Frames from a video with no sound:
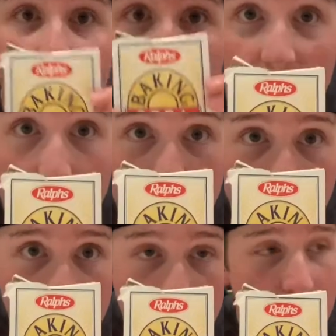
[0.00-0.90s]

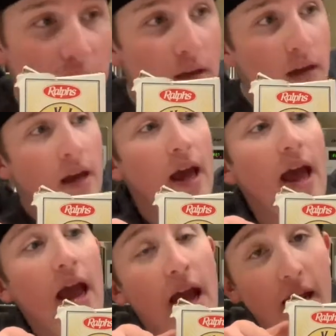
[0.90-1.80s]
soda
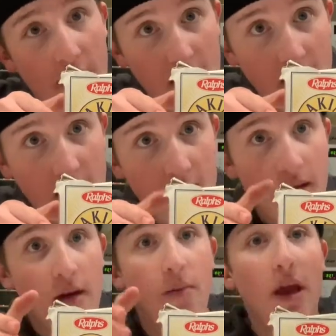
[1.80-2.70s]
and
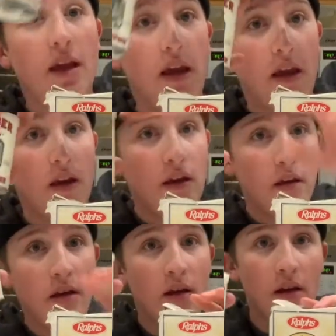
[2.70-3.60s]
baking
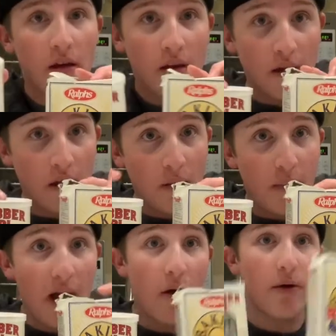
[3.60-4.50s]

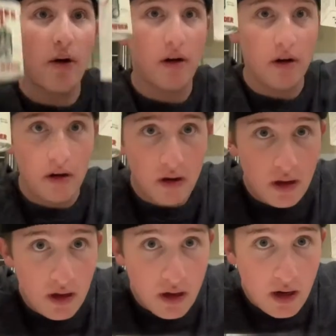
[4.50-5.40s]
powder.
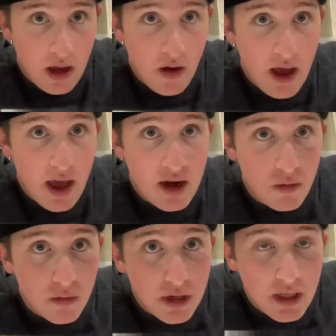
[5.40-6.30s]
Now, I don't
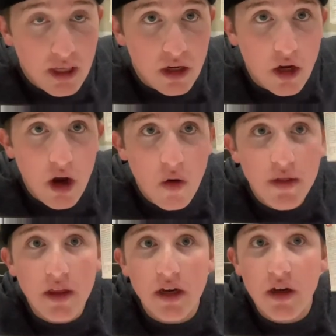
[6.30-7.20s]
really know what
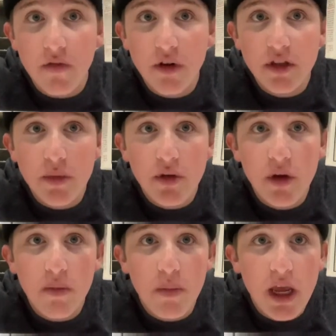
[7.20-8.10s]
the difference
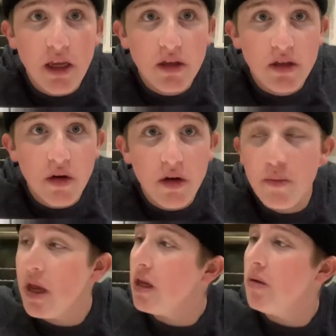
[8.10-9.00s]
between baking soda and
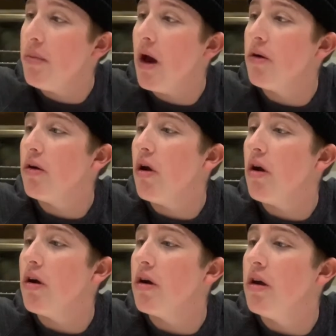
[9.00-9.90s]
baking powder
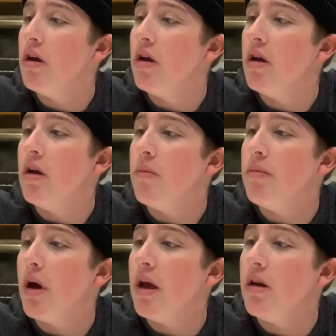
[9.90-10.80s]
are,
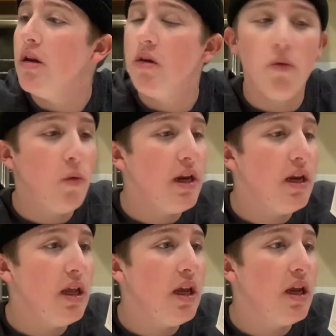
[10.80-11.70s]
but we
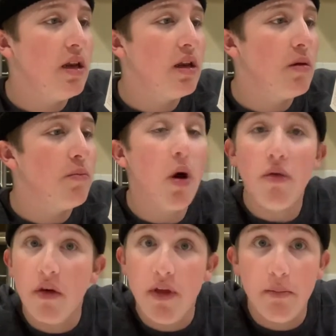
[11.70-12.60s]
need both
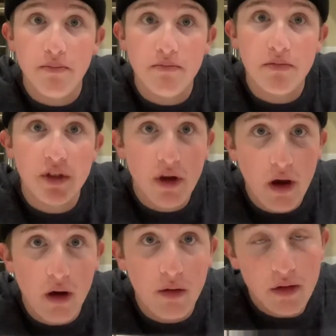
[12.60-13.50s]
of them.
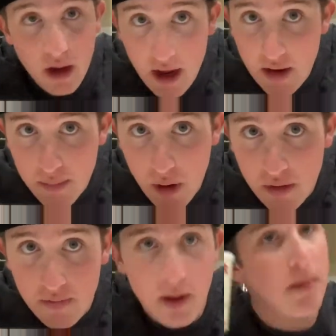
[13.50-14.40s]
So I have both
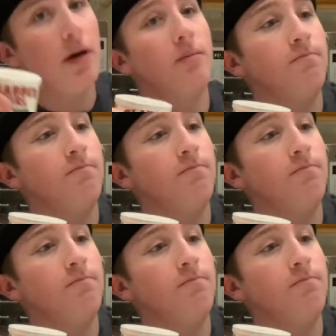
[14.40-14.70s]
of them here.